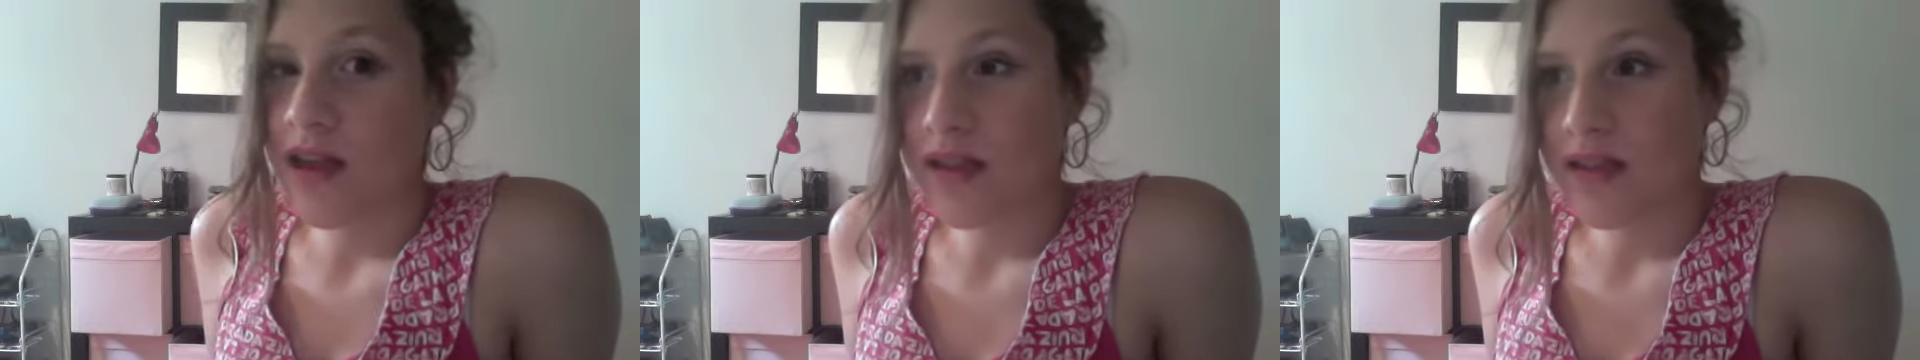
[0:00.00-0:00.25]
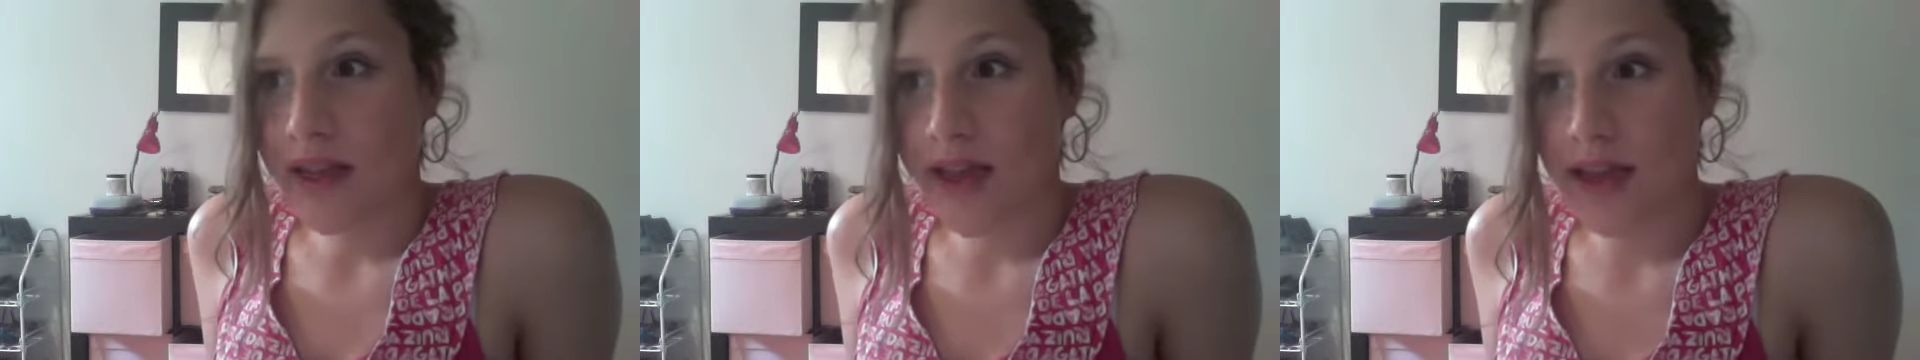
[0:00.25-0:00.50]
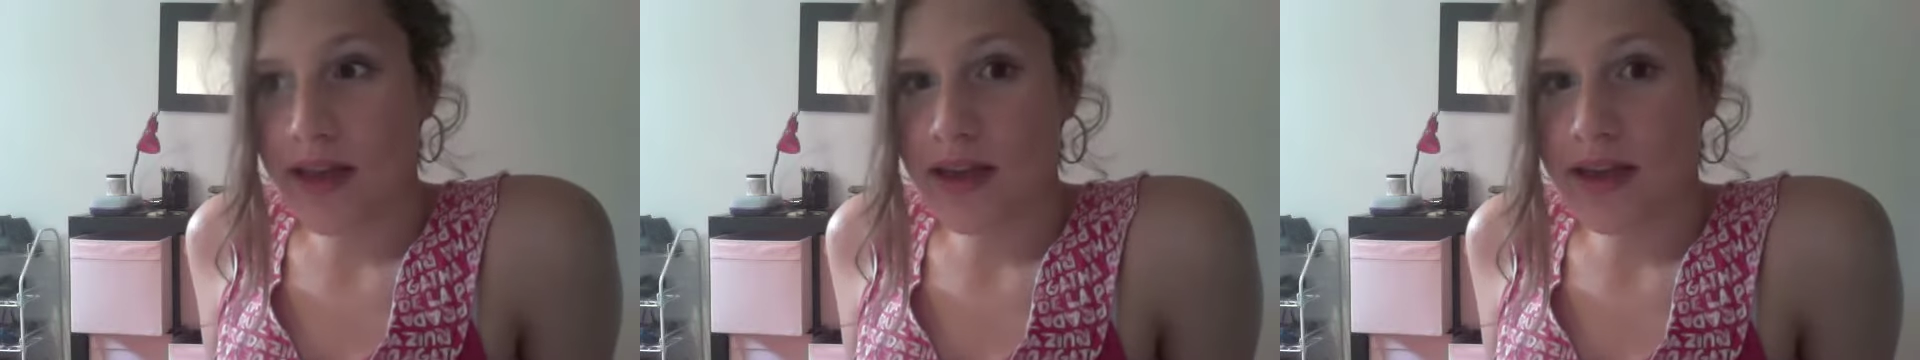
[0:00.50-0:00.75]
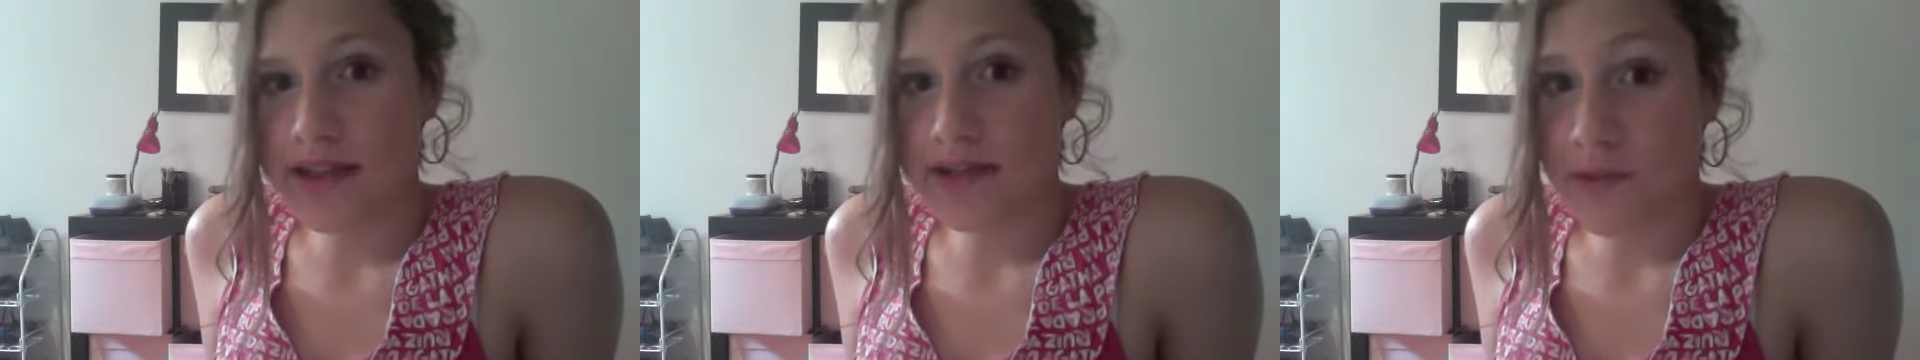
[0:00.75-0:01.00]
like
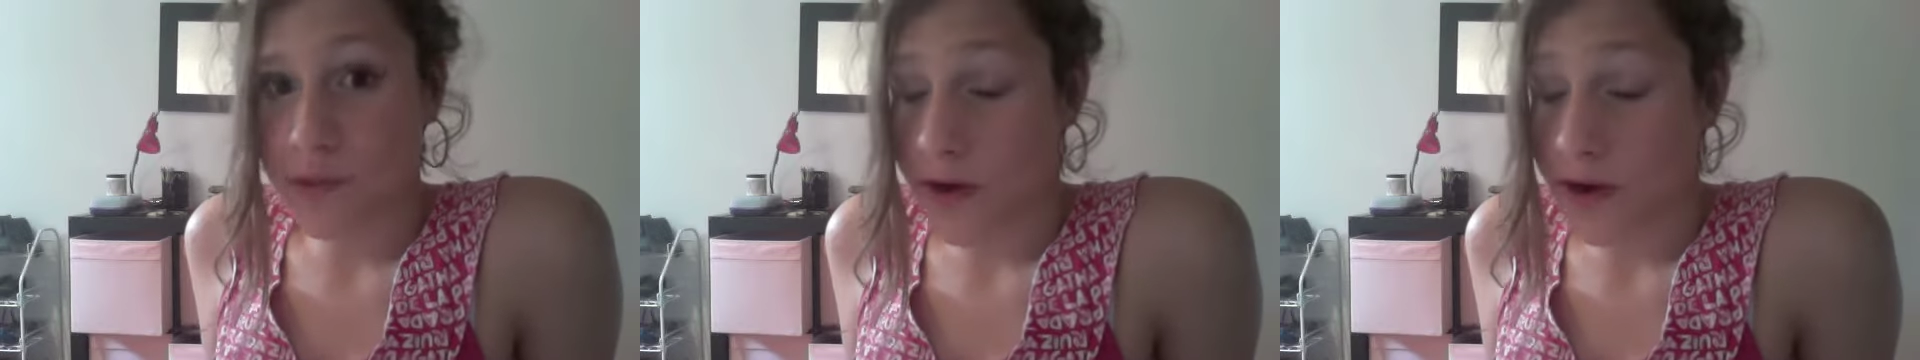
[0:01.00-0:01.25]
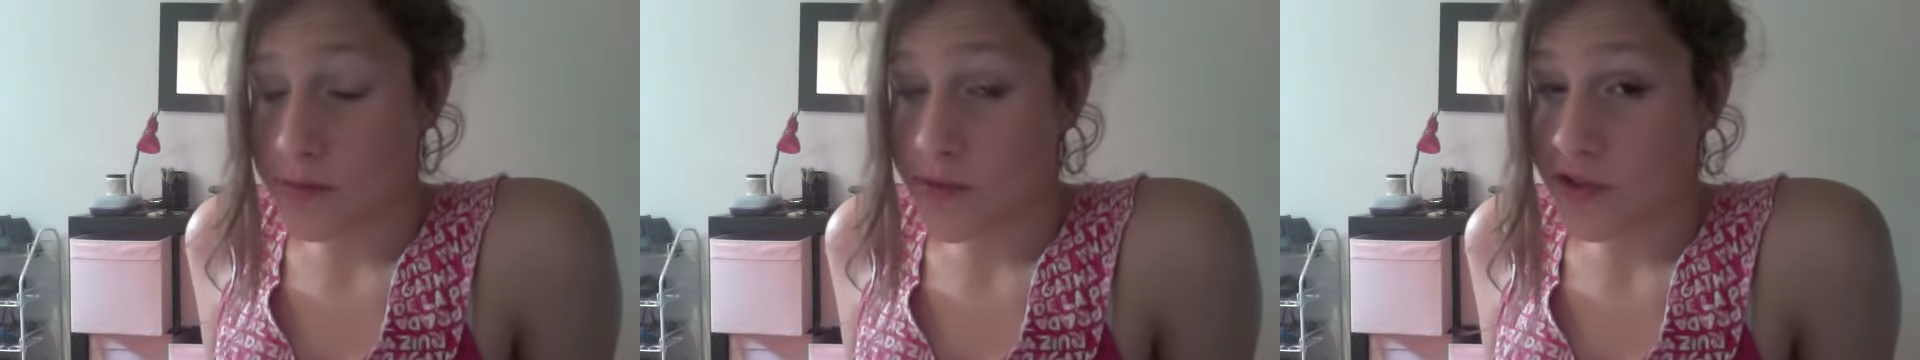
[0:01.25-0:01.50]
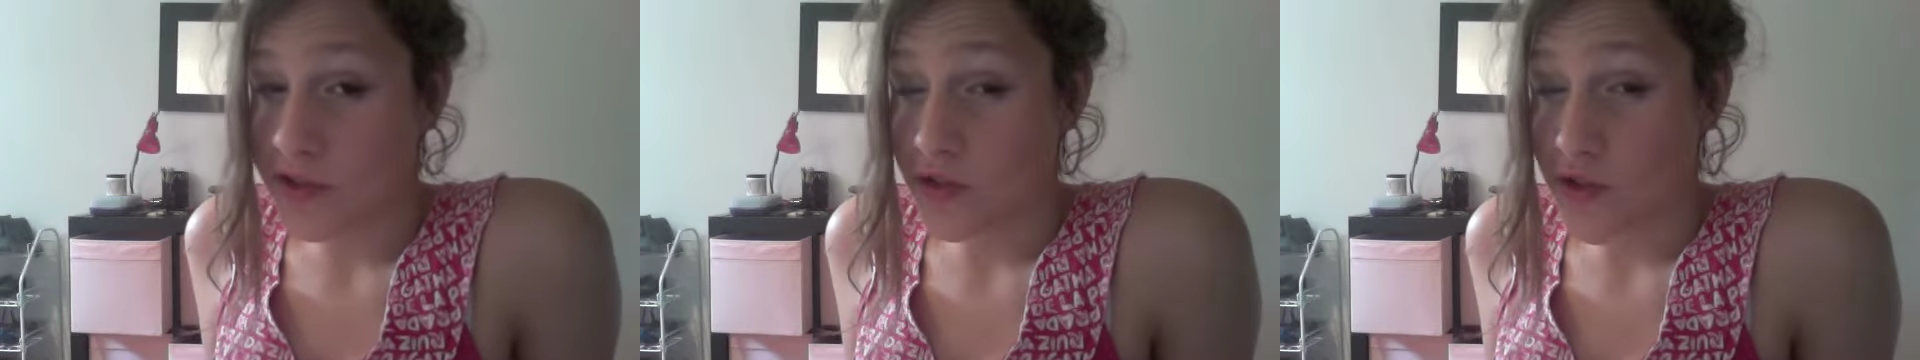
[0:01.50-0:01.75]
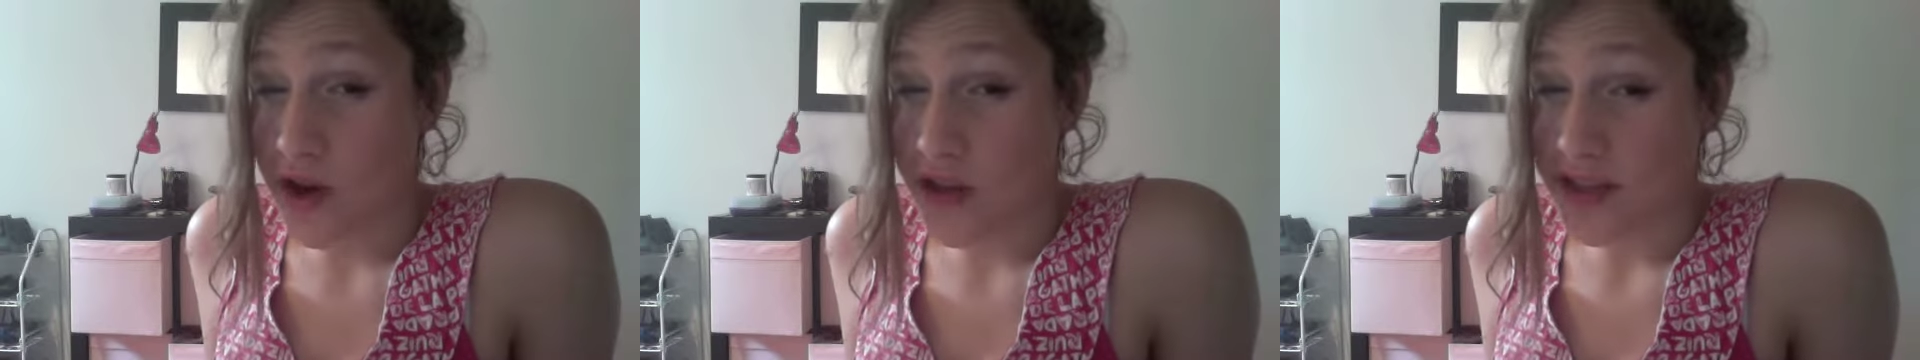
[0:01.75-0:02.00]
it's required by the
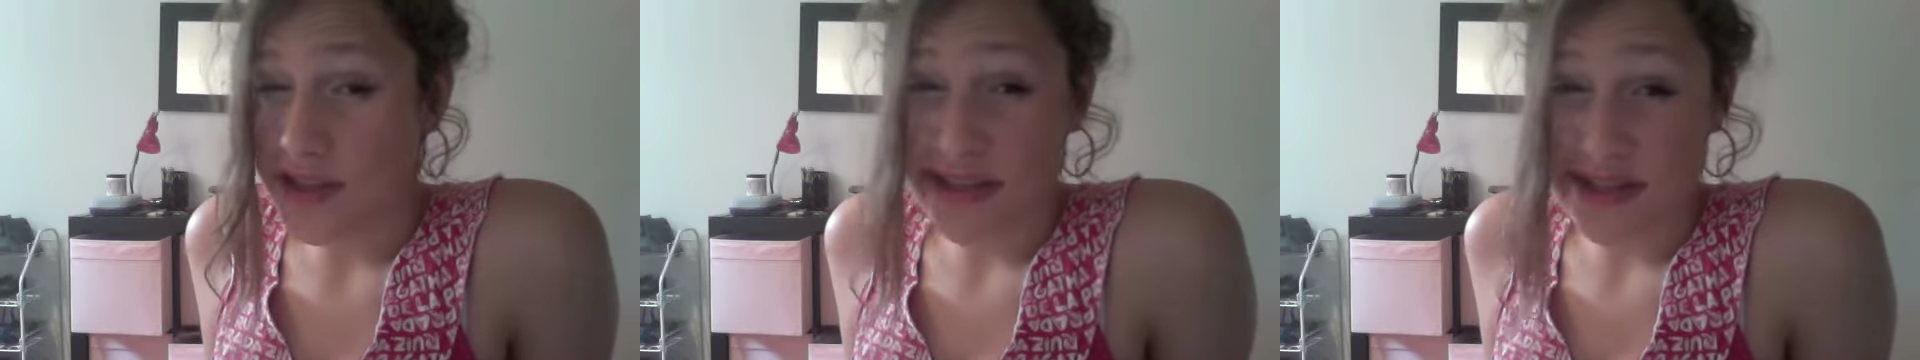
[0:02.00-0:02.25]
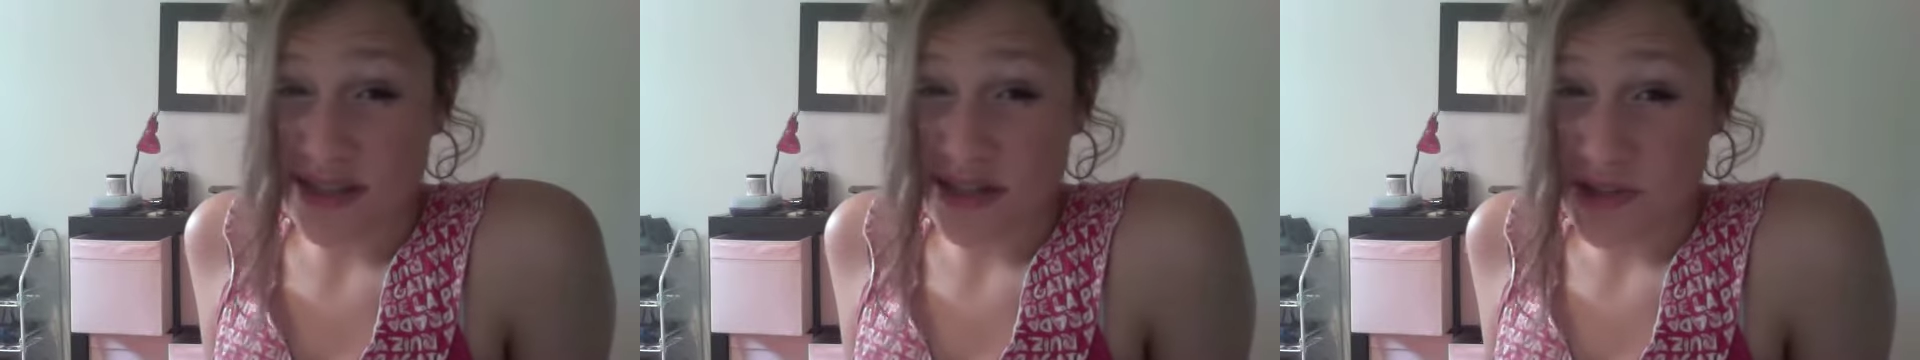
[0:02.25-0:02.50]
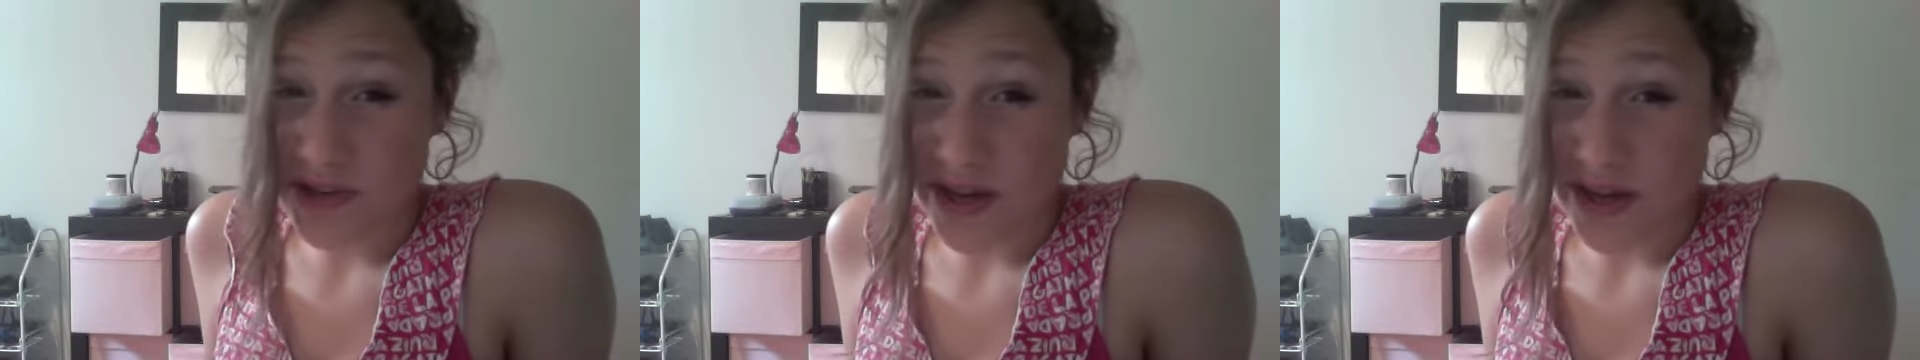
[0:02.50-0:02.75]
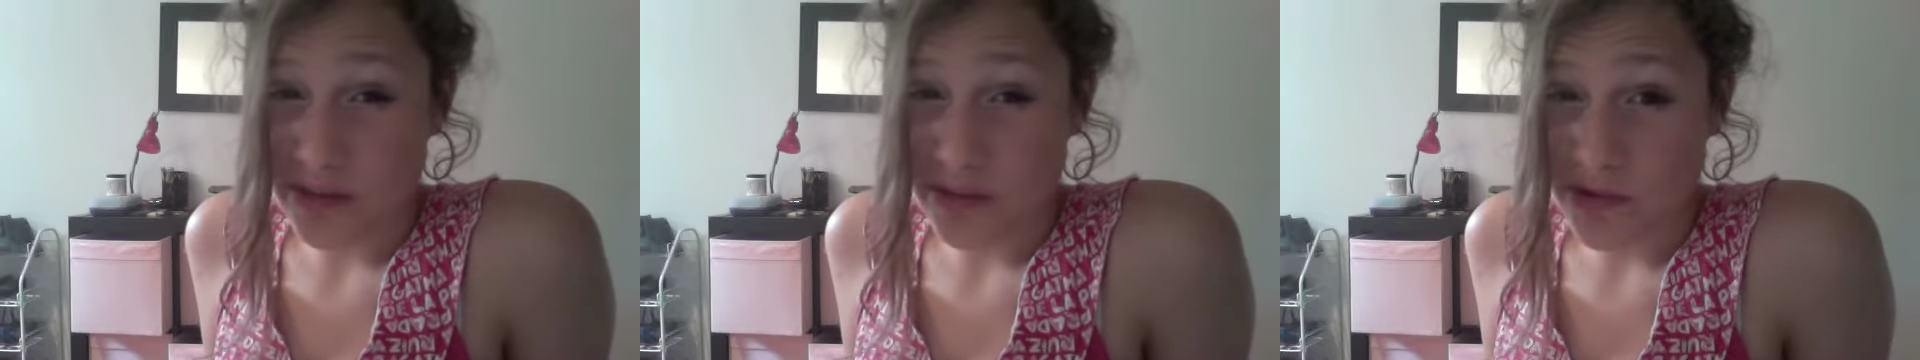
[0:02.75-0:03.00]
law that they test on
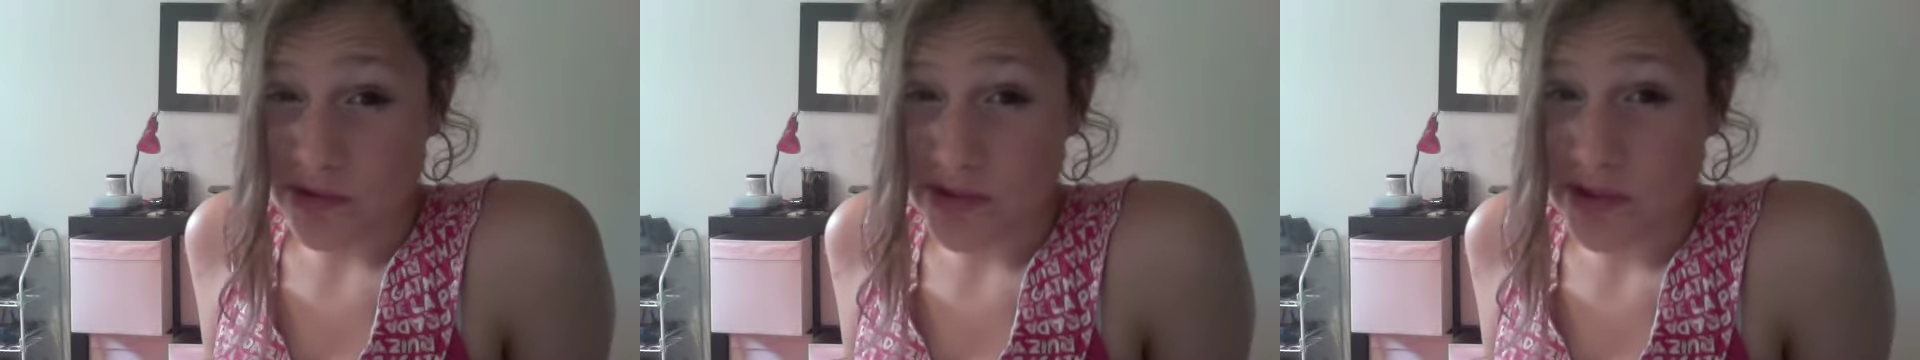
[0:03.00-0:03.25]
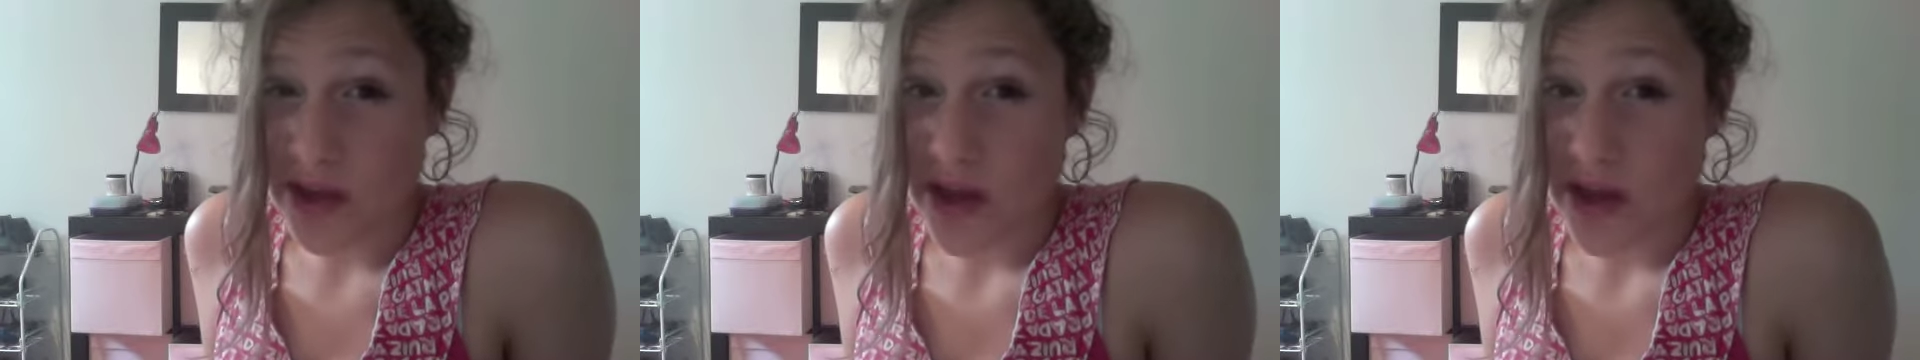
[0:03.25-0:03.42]
animals.